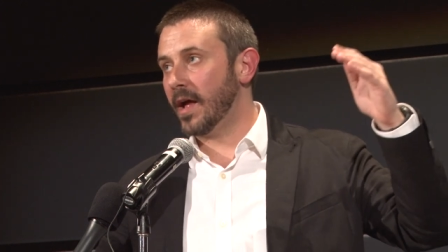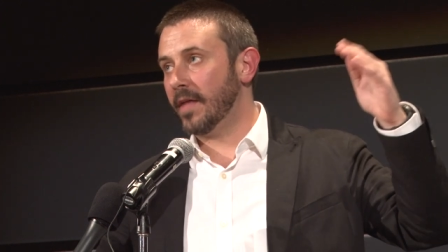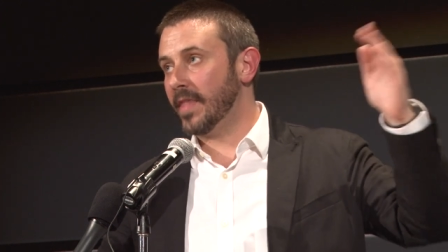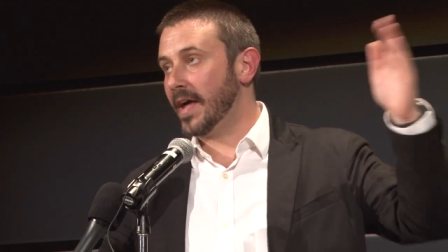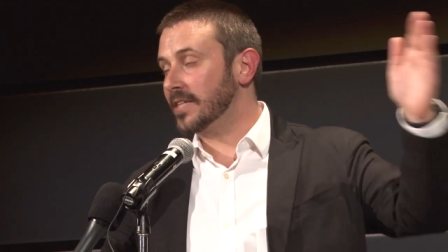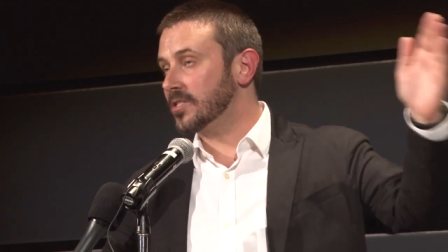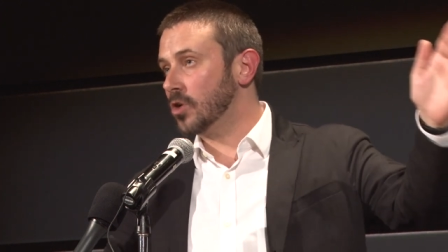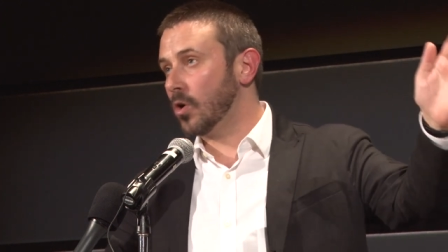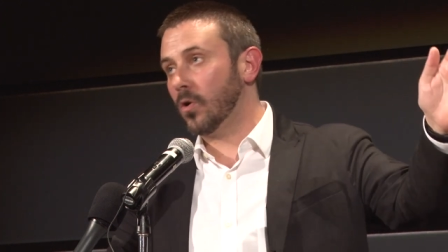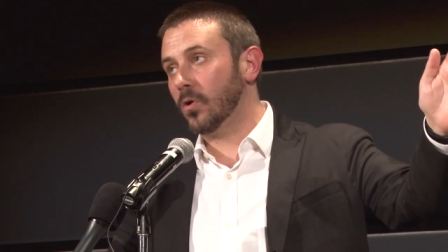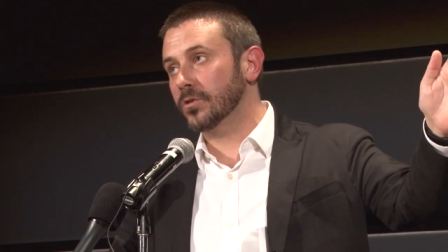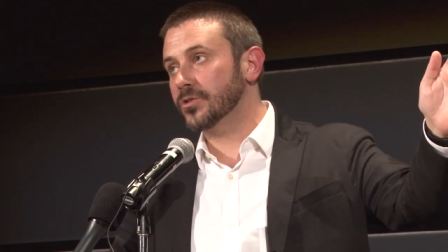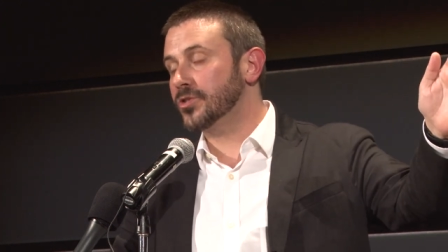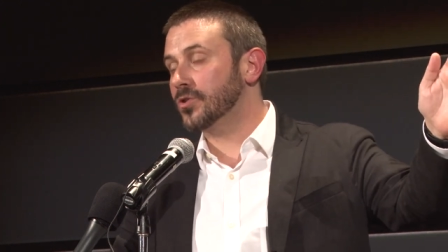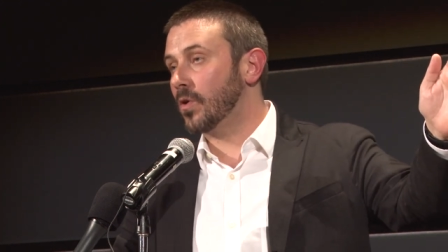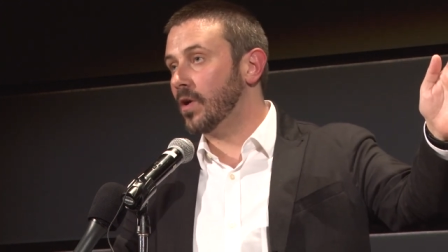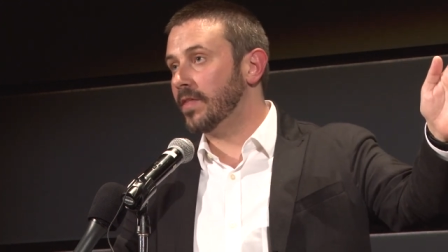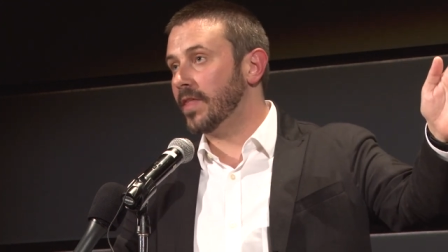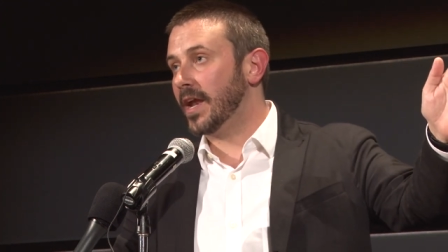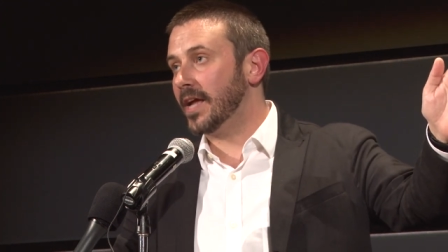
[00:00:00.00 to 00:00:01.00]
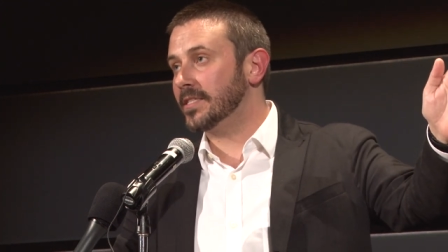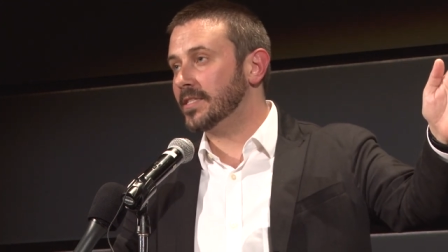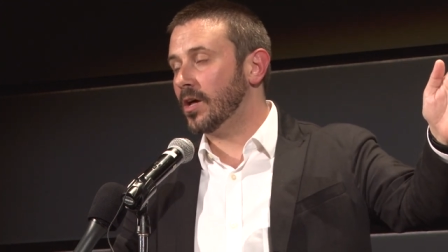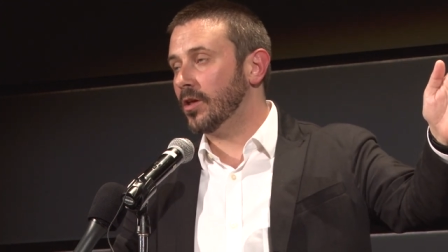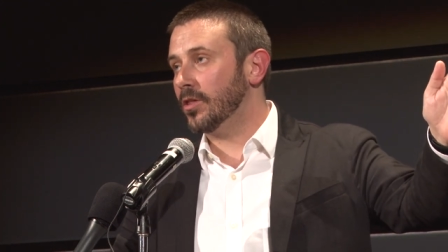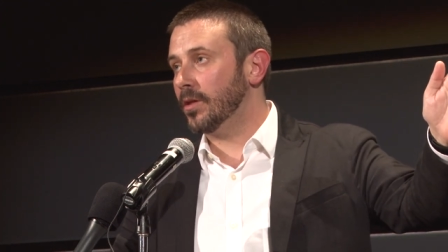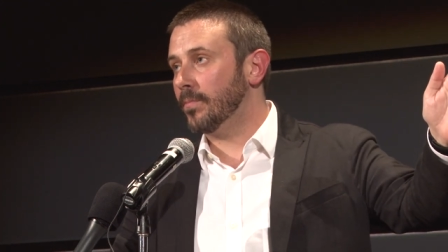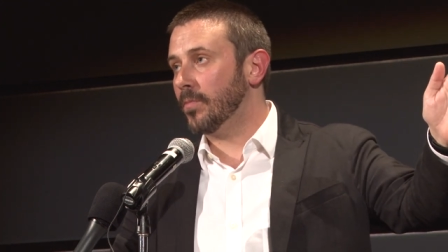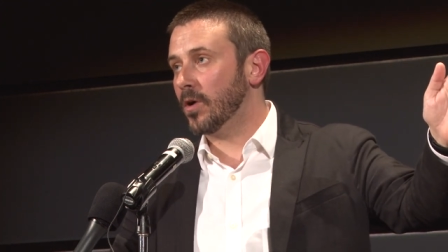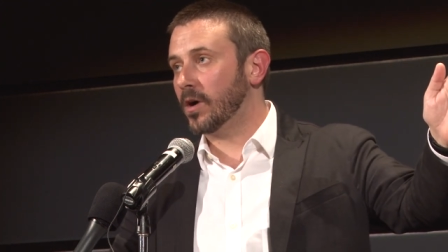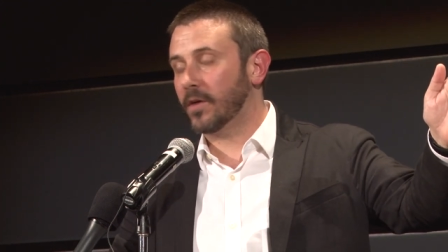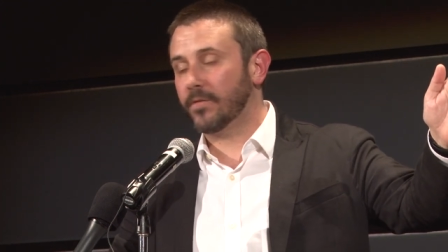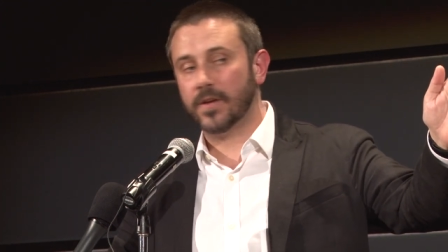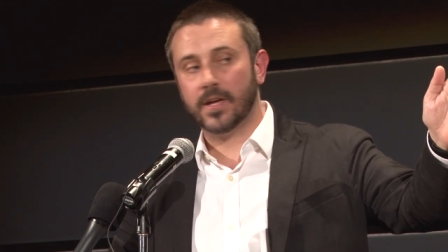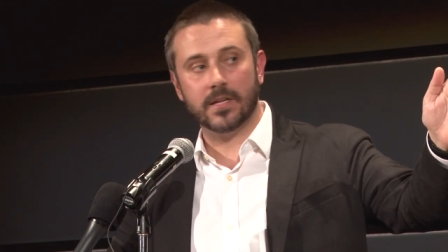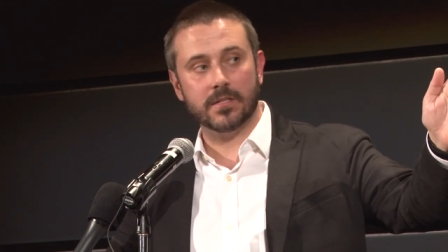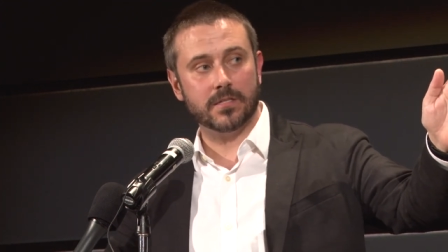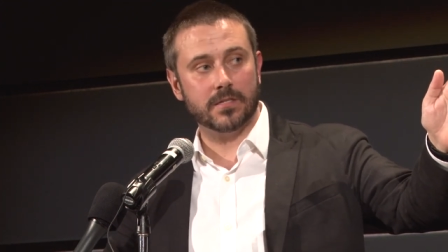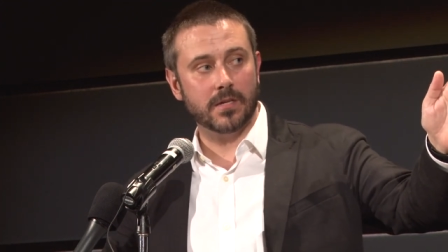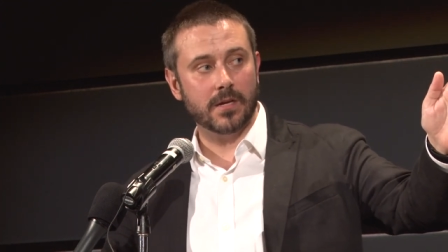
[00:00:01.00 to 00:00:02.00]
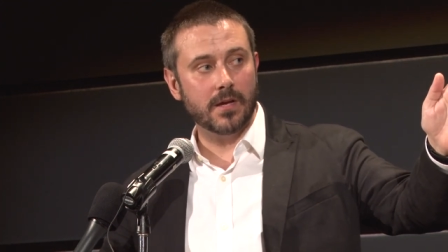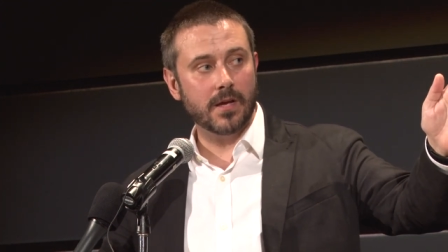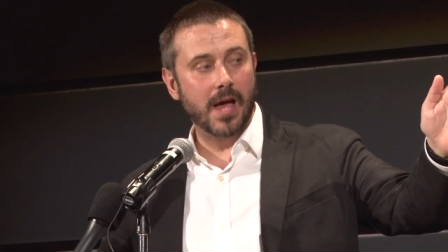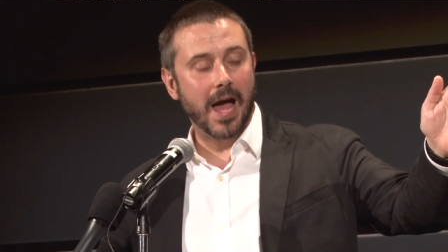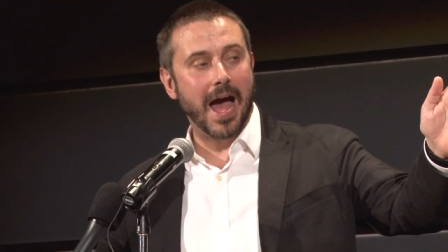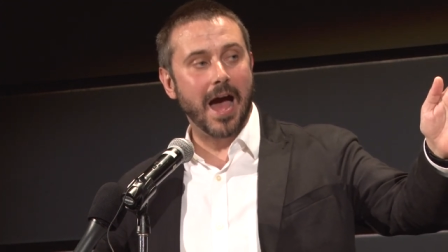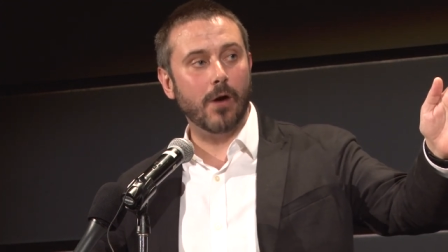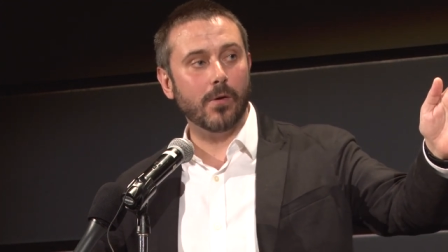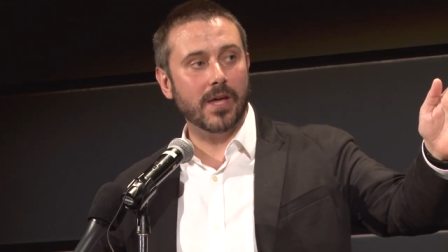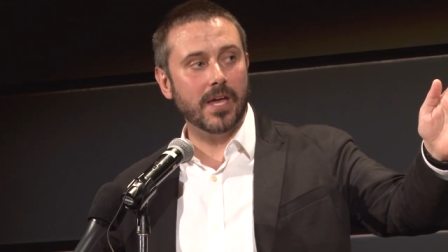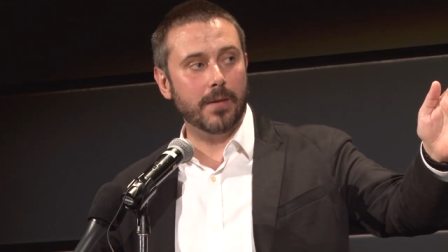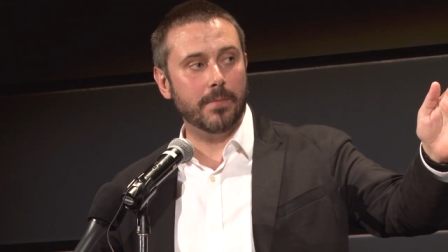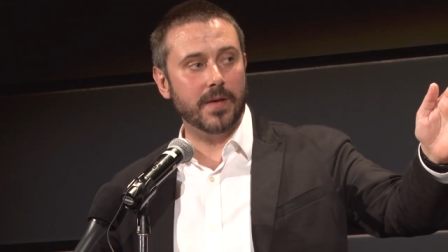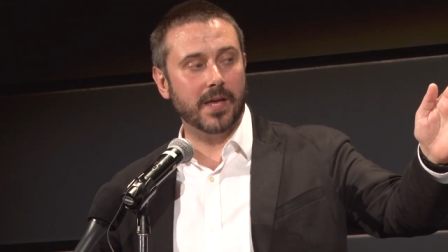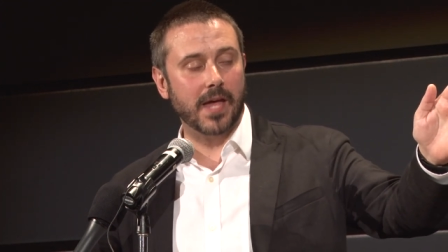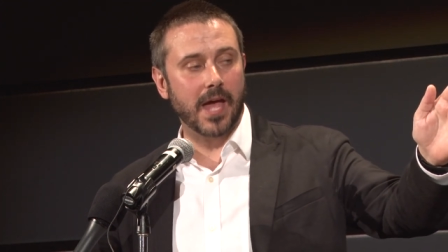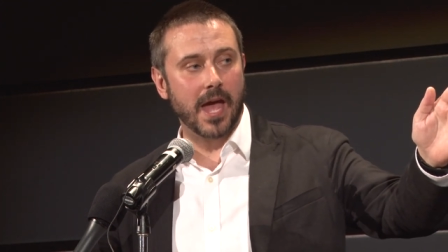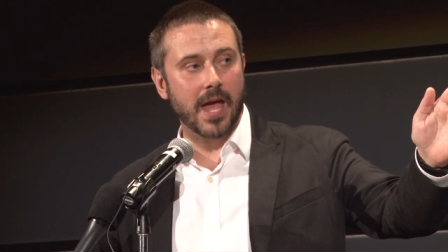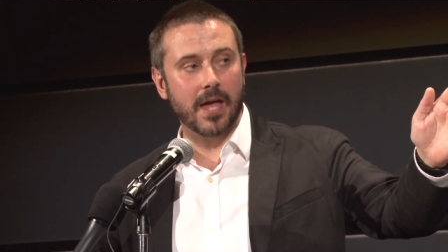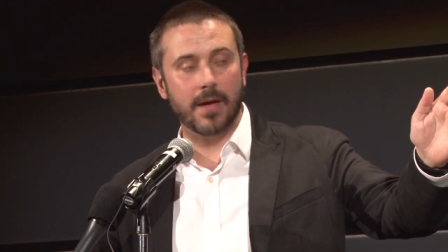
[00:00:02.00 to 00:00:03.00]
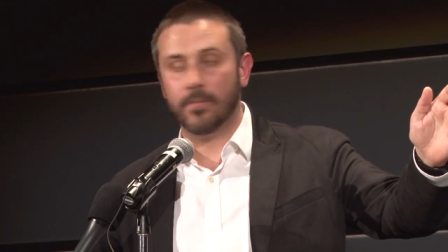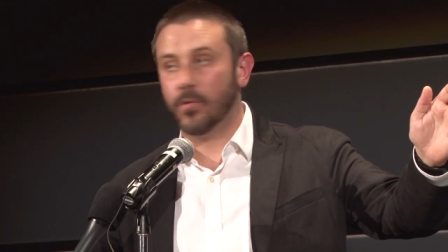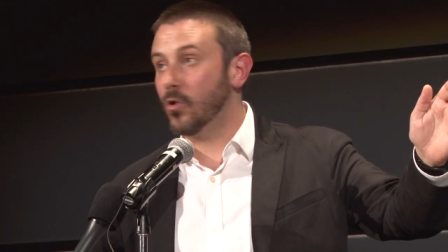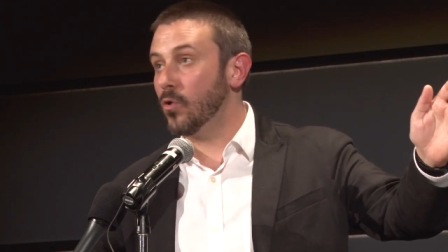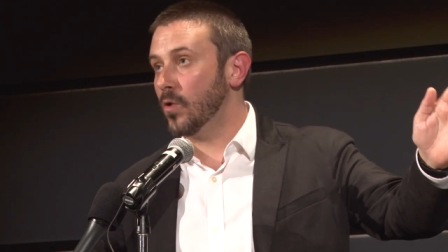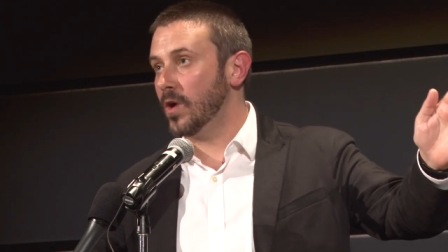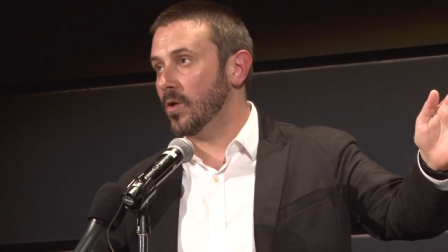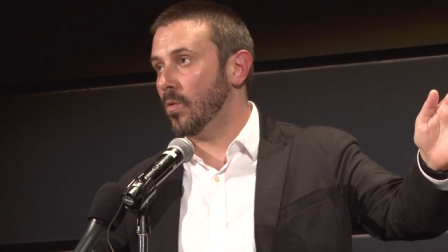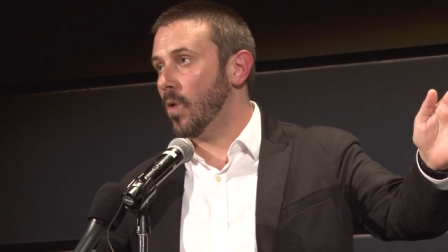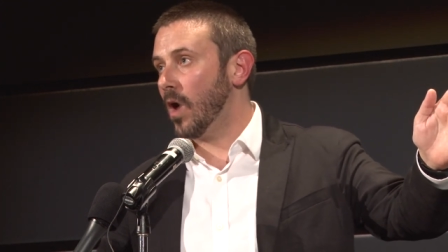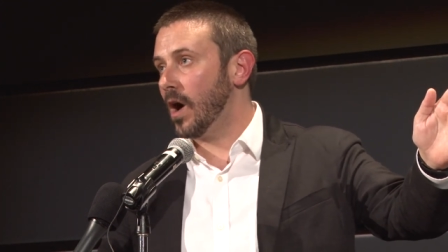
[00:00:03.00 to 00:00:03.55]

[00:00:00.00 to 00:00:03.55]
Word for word: and that's a whole story that I tell in the book of his, how he became who he